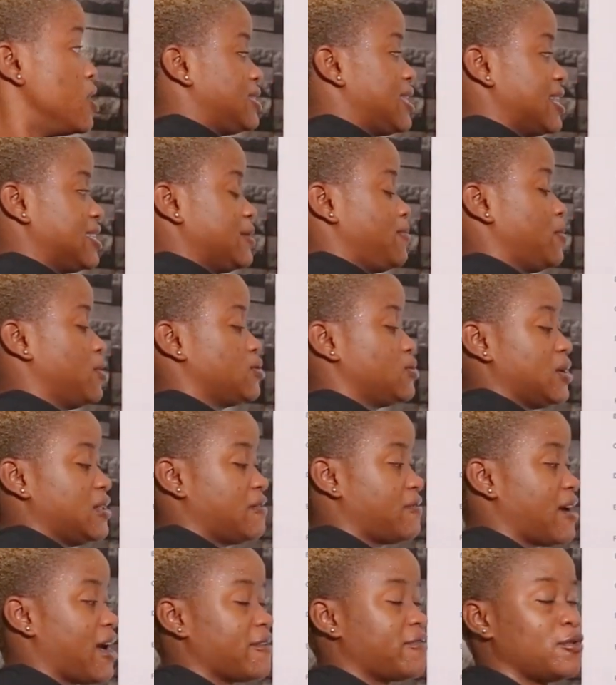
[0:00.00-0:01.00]
30 plus
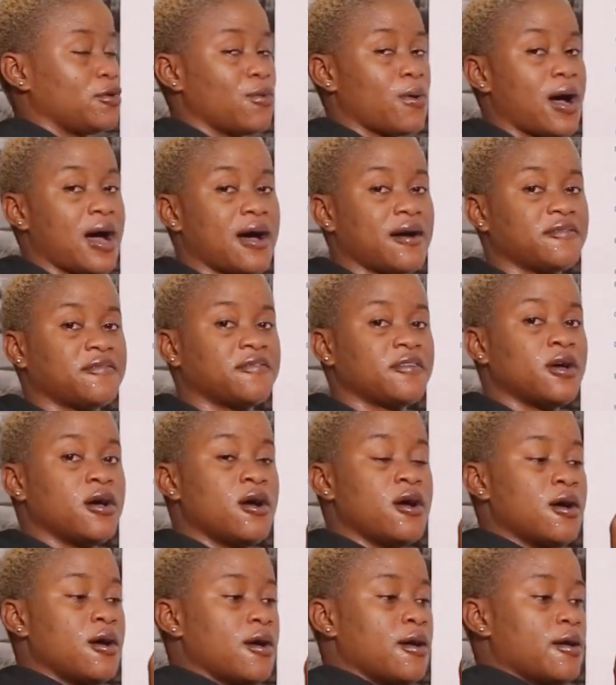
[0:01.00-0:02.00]
25, you have
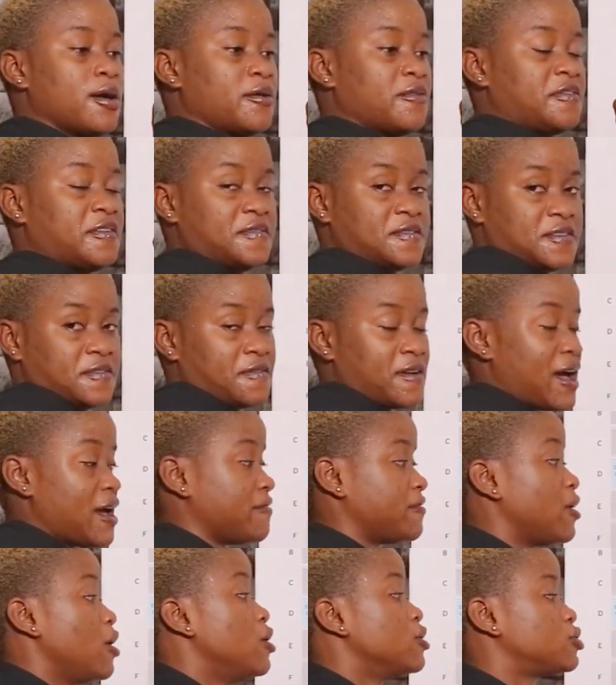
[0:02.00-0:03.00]

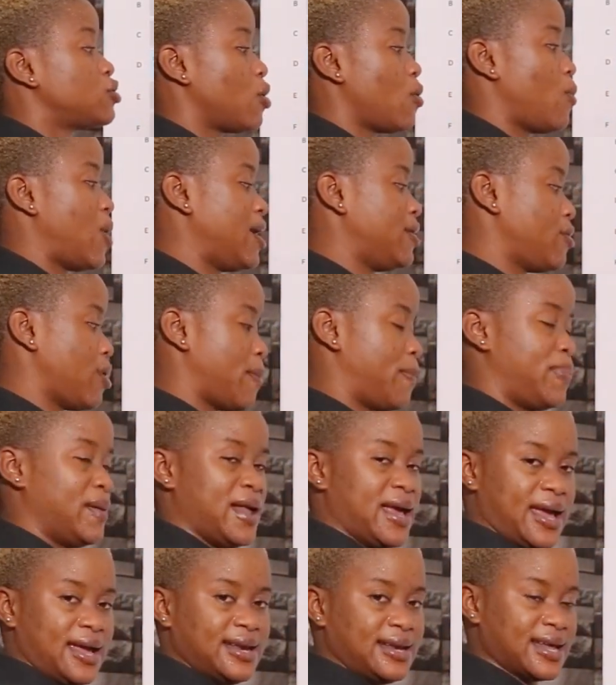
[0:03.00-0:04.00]
55. So when you are
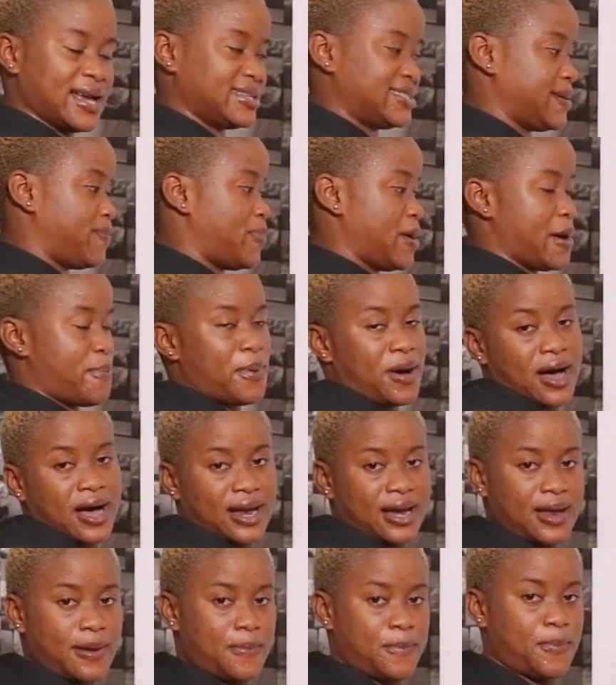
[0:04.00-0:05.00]
playing, there's a paper
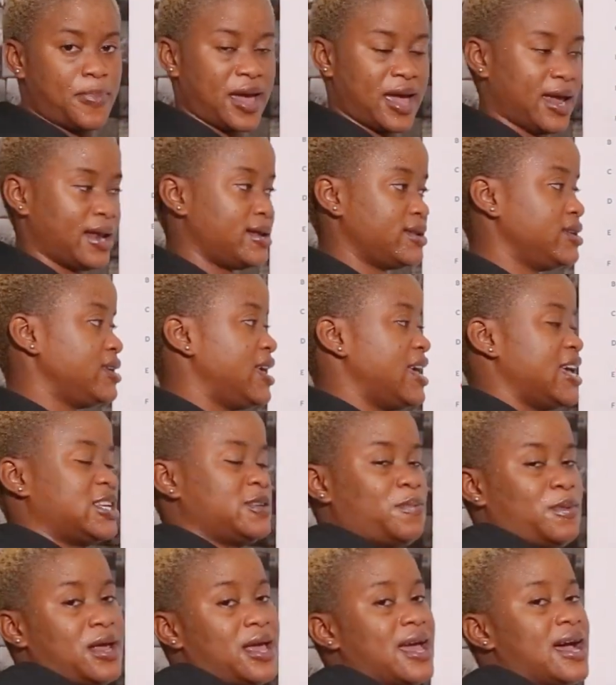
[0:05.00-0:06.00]
and a pen. Each
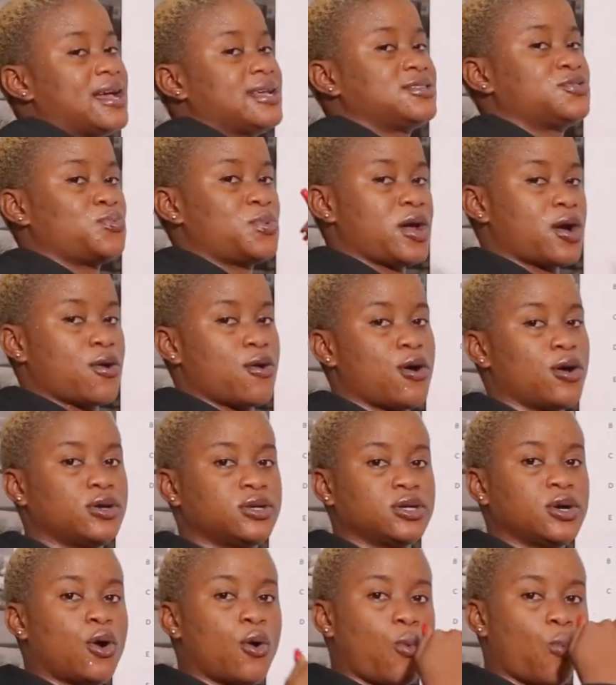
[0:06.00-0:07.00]
player's record
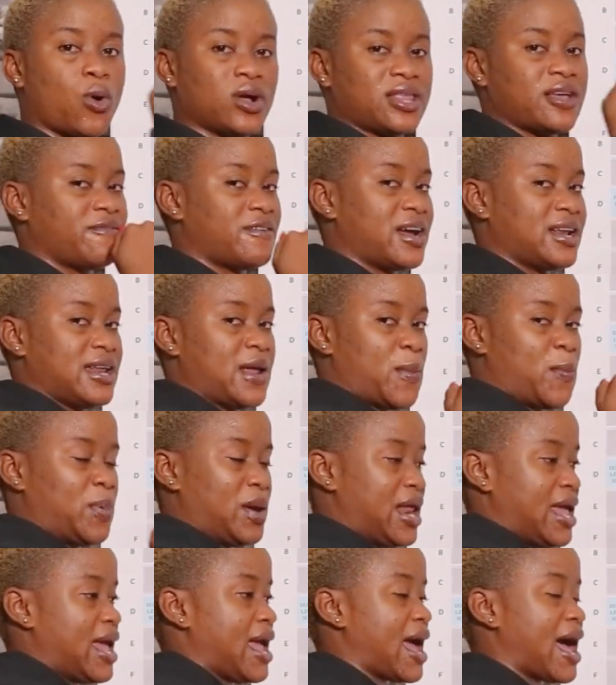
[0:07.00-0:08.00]
whatever they
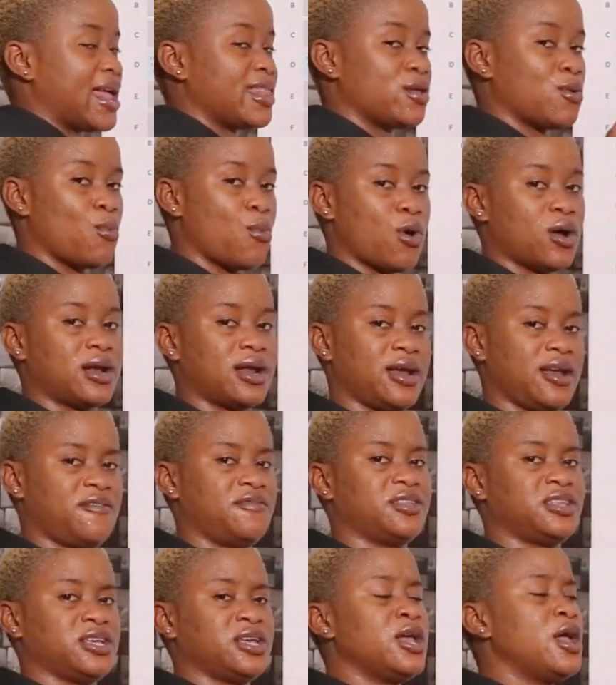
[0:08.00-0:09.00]
play and the word and
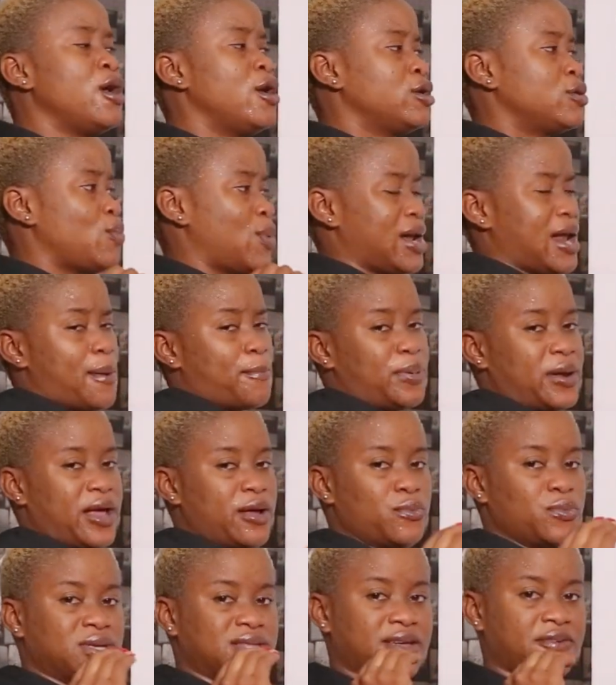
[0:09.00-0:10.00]
everything. When I'm
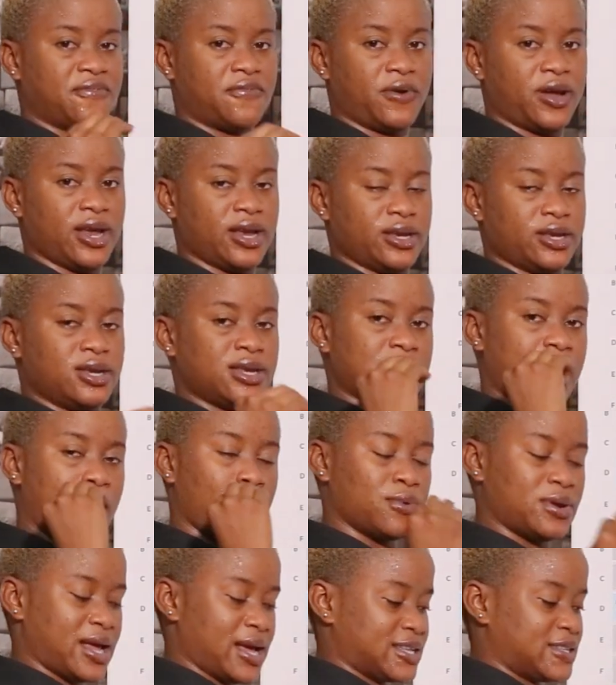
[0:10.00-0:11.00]
playing with a friend,
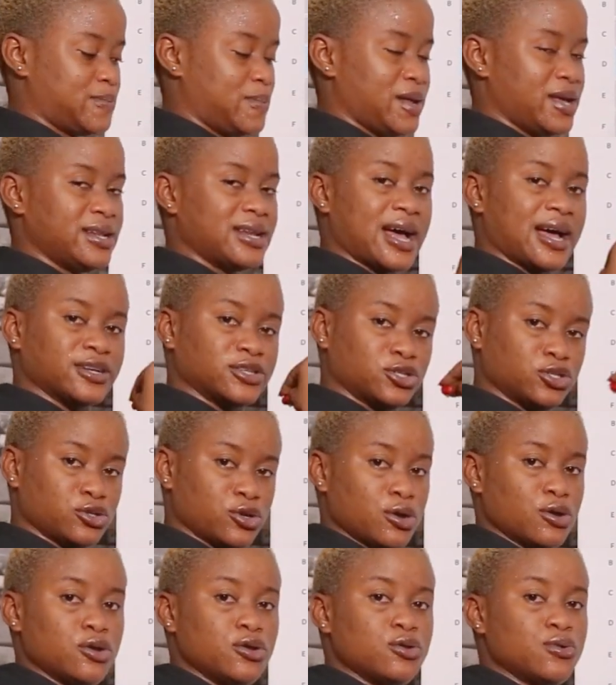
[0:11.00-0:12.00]
I would explain and
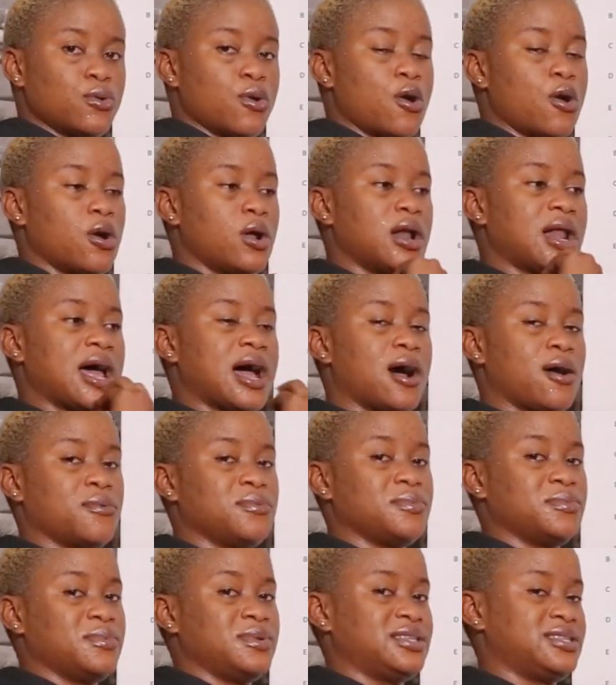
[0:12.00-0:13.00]
show you all how
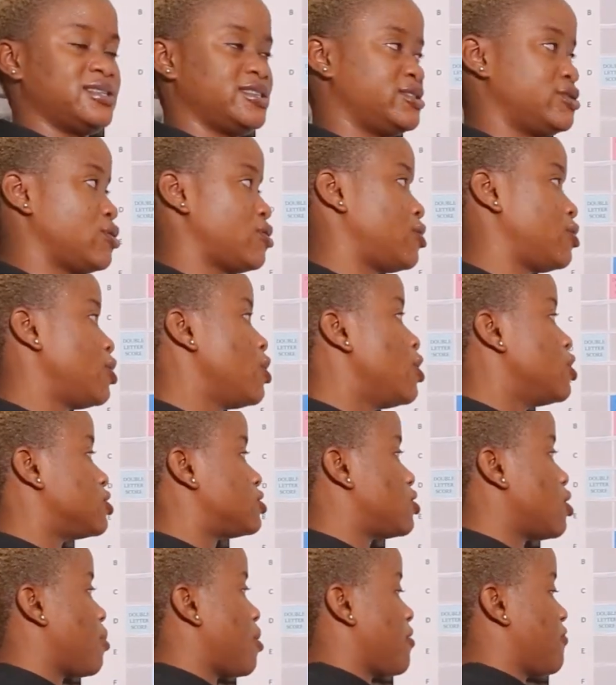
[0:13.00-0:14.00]
it is done.
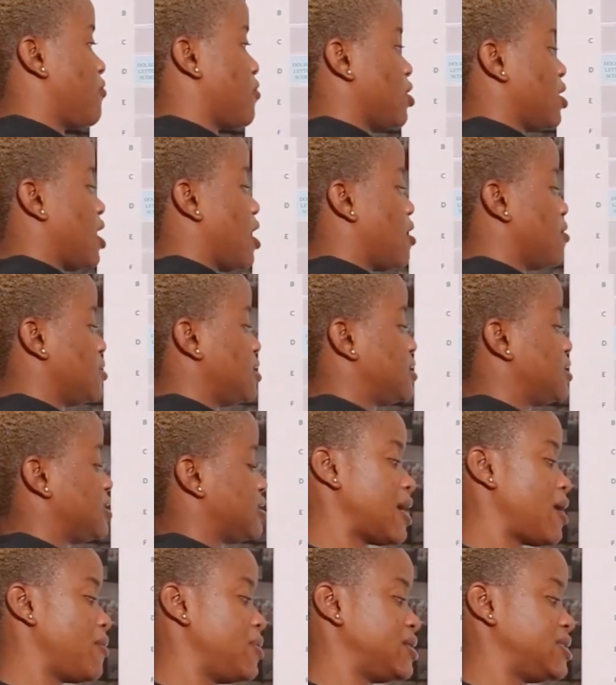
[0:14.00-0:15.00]
So but for now, this
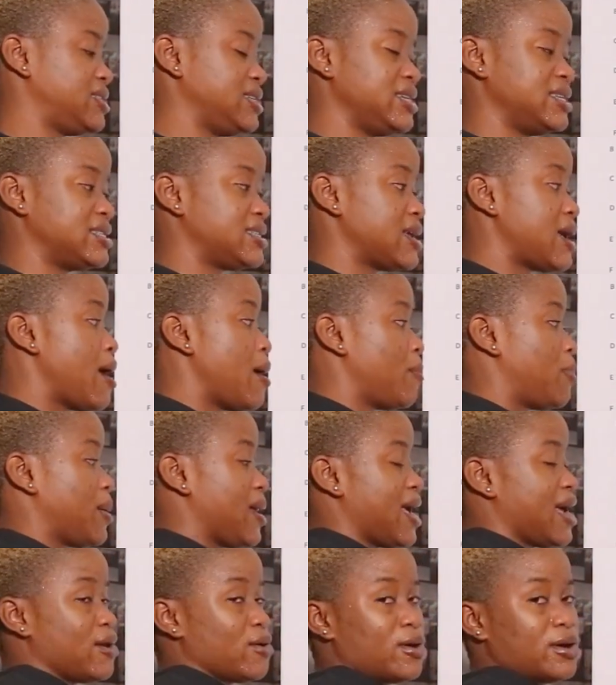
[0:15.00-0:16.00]
is how it is
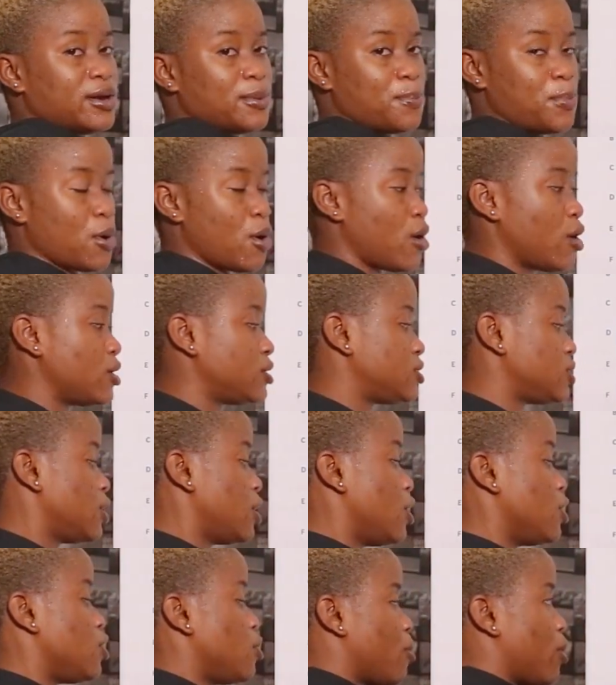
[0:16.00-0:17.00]
playing on the board.
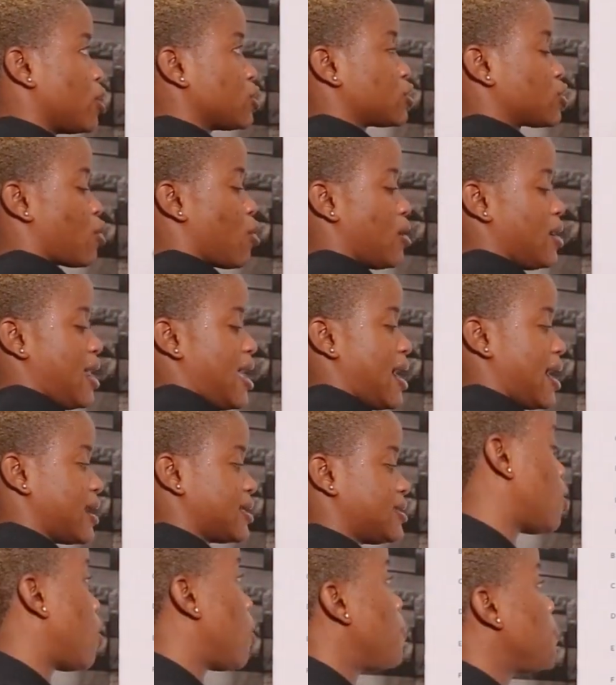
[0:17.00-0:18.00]
You must
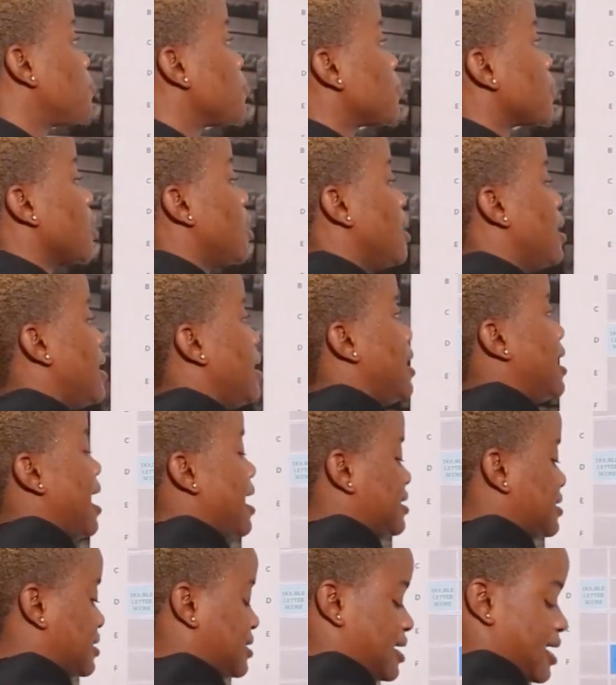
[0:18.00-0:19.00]
connect. So
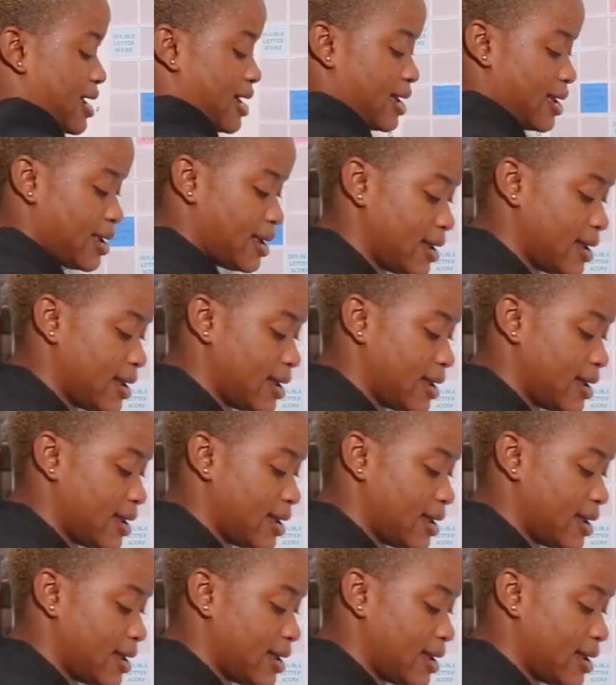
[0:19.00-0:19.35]
let's say